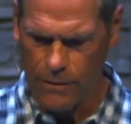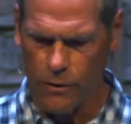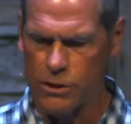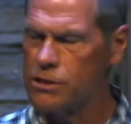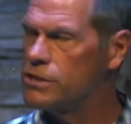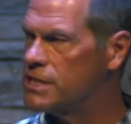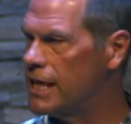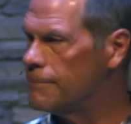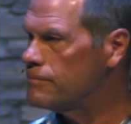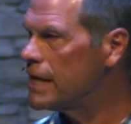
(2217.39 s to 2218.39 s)
Verse
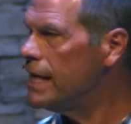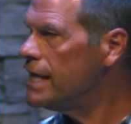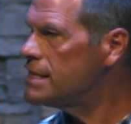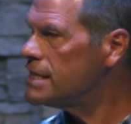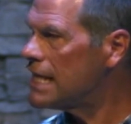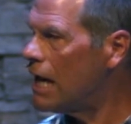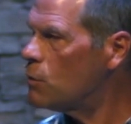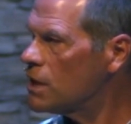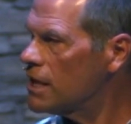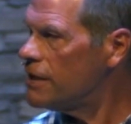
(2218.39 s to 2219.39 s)
thirteen, he says, I
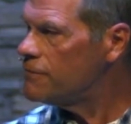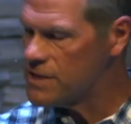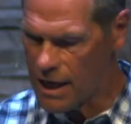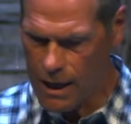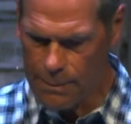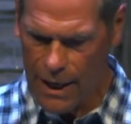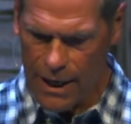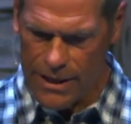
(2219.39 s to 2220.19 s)
will lift up